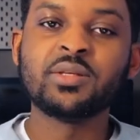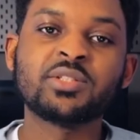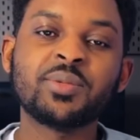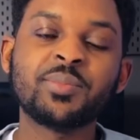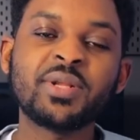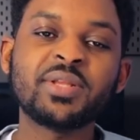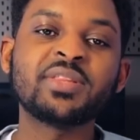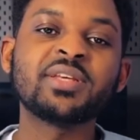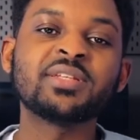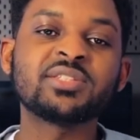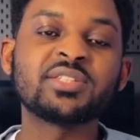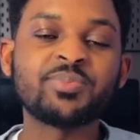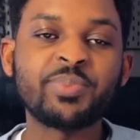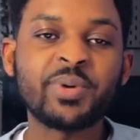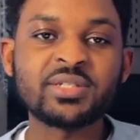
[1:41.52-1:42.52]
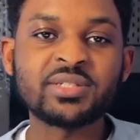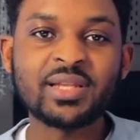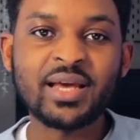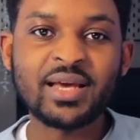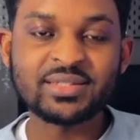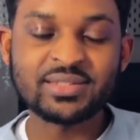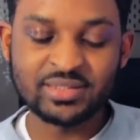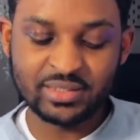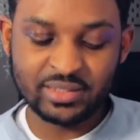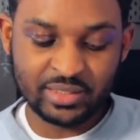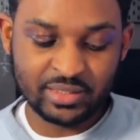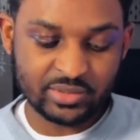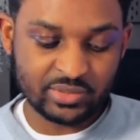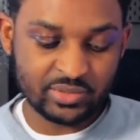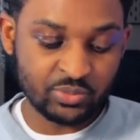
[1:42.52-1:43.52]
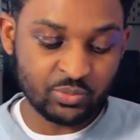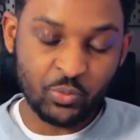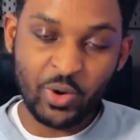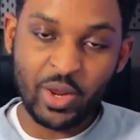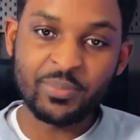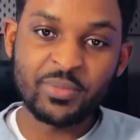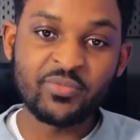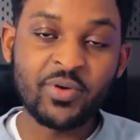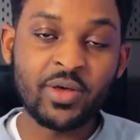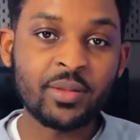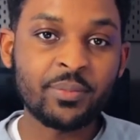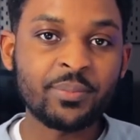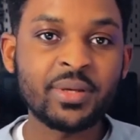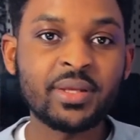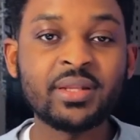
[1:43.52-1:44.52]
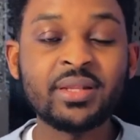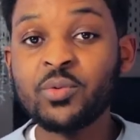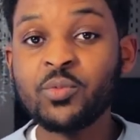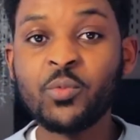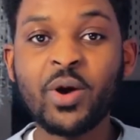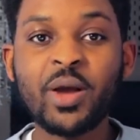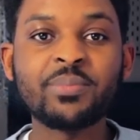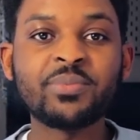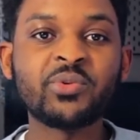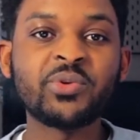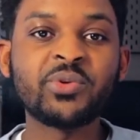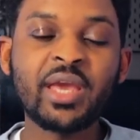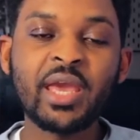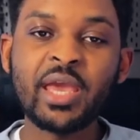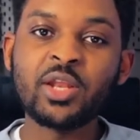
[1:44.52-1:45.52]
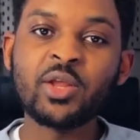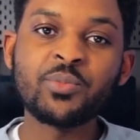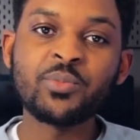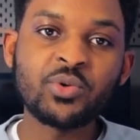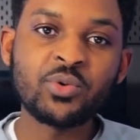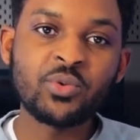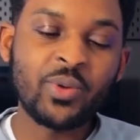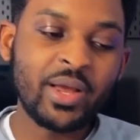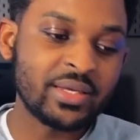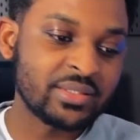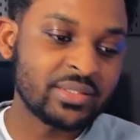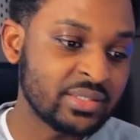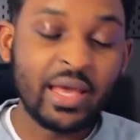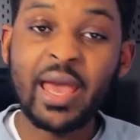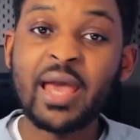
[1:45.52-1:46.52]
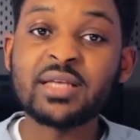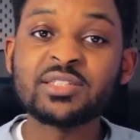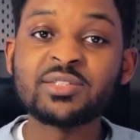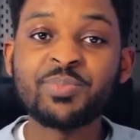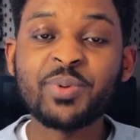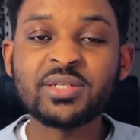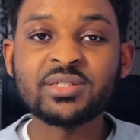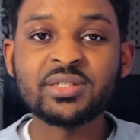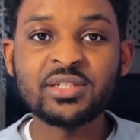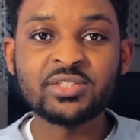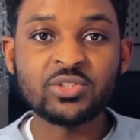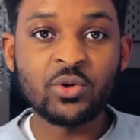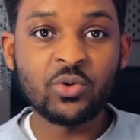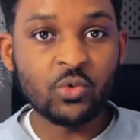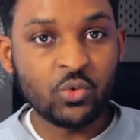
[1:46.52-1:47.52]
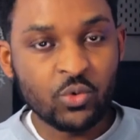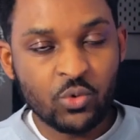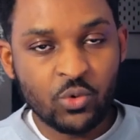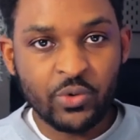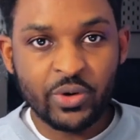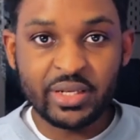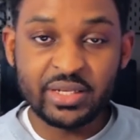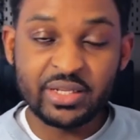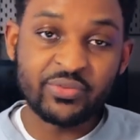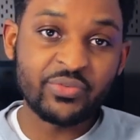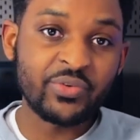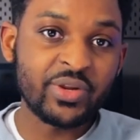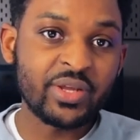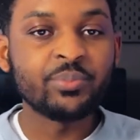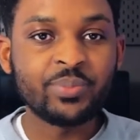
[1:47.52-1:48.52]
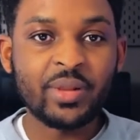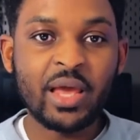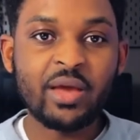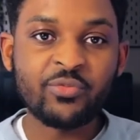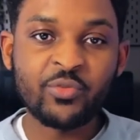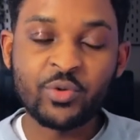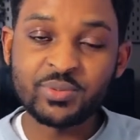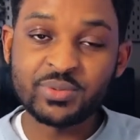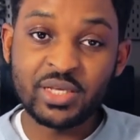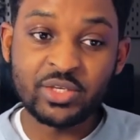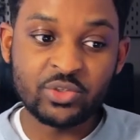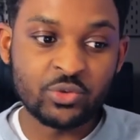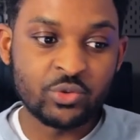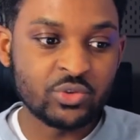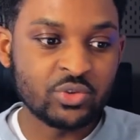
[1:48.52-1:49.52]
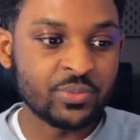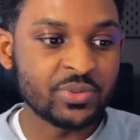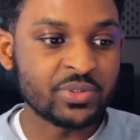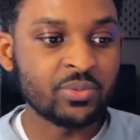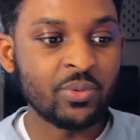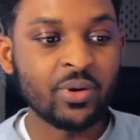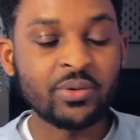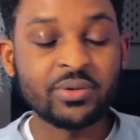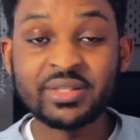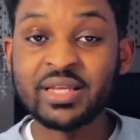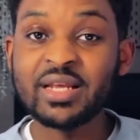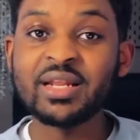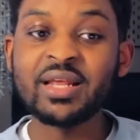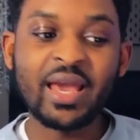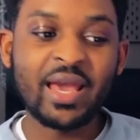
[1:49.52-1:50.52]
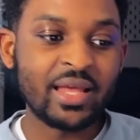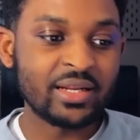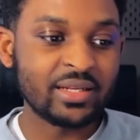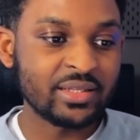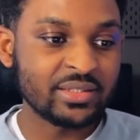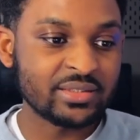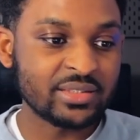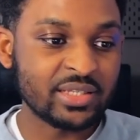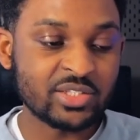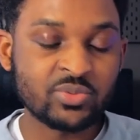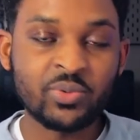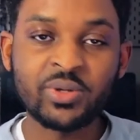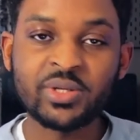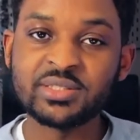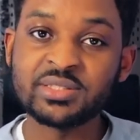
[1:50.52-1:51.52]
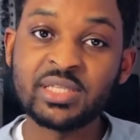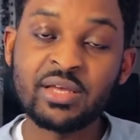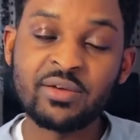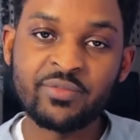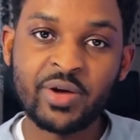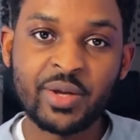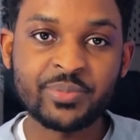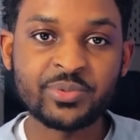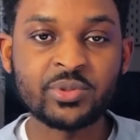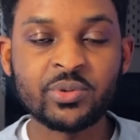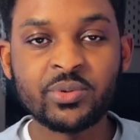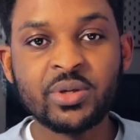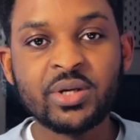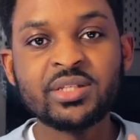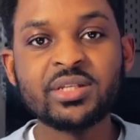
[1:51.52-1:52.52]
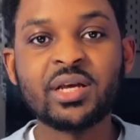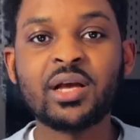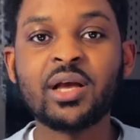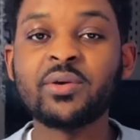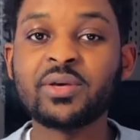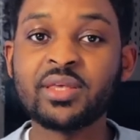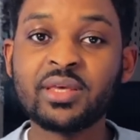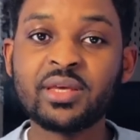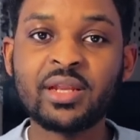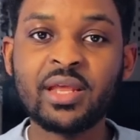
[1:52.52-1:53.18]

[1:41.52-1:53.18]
Some of the things they specialize in is web development, Web3 AWS, ad specialist on Google and different platforms like YouTube as well, data analyst, as well as DevOps. So check out Gig